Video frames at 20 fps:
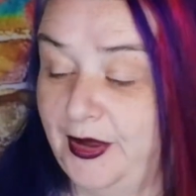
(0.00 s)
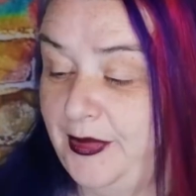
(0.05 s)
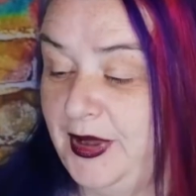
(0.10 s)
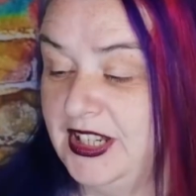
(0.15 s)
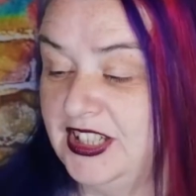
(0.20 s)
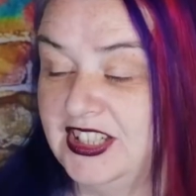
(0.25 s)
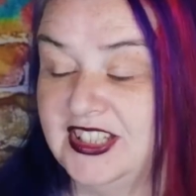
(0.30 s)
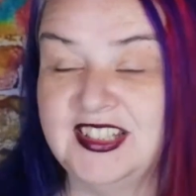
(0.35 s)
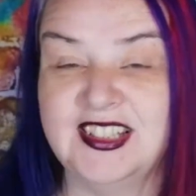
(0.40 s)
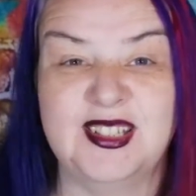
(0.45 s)
I'm
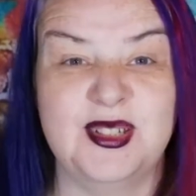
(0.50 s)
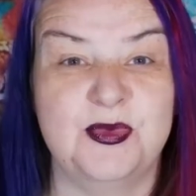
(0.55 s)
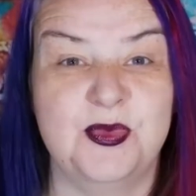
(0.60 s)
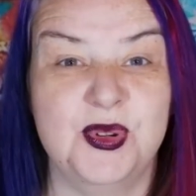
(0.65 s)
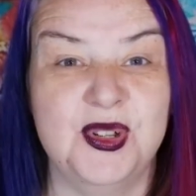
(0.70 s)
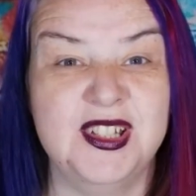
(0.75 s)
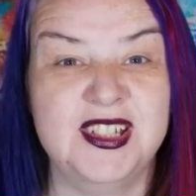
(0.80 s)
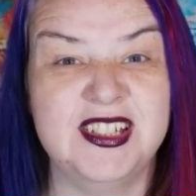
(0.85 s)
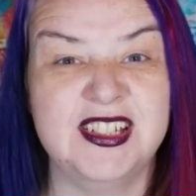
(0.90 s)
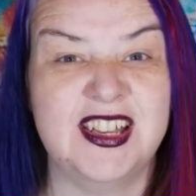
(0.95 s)
actually
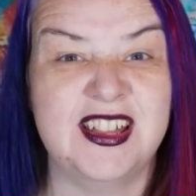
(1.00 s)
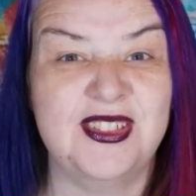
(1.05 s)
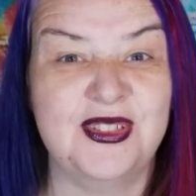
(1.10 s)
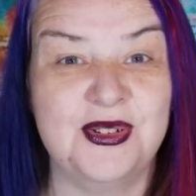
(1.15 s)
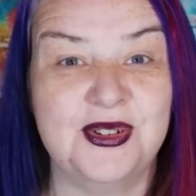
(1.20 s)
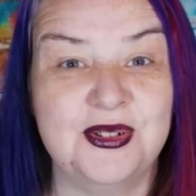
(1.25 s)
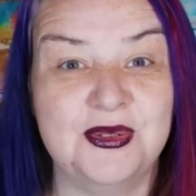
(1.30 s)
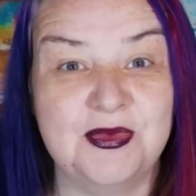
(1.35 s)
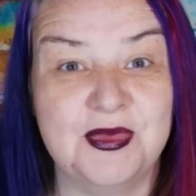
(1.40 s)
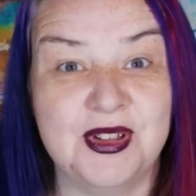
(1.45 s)
disappointed. I
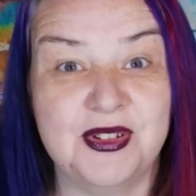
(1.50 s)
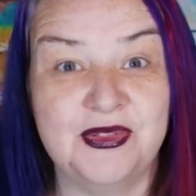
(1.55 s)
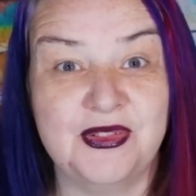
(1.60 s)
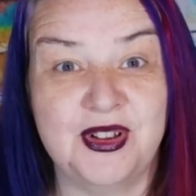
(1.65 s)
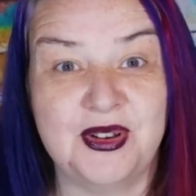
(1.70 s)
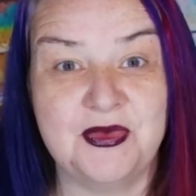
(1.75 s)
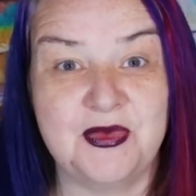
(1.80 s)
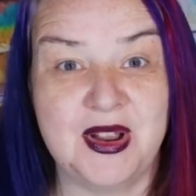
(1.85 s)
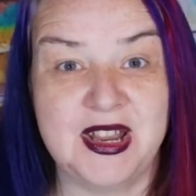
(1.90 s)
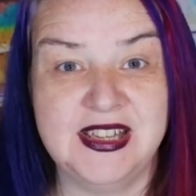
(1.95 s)
thought it would be a
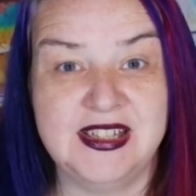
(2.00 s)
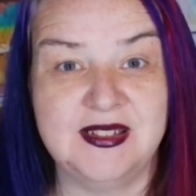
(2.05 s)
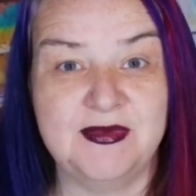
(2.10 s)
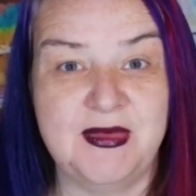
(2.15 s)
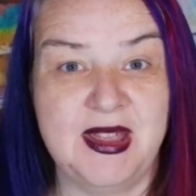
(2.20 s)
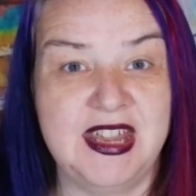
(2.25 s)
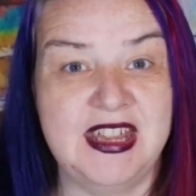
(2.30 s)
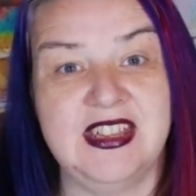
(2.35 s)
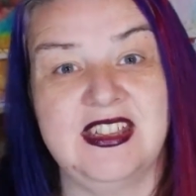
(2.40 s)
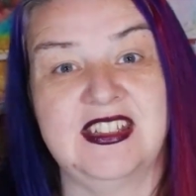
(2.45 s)
fun way to
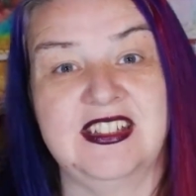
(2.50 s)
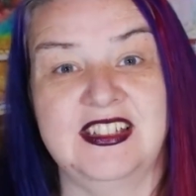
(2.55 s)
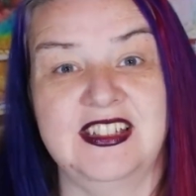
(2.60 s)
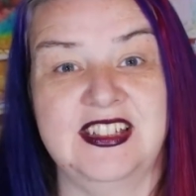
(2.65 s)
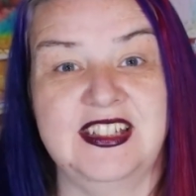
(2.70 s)
make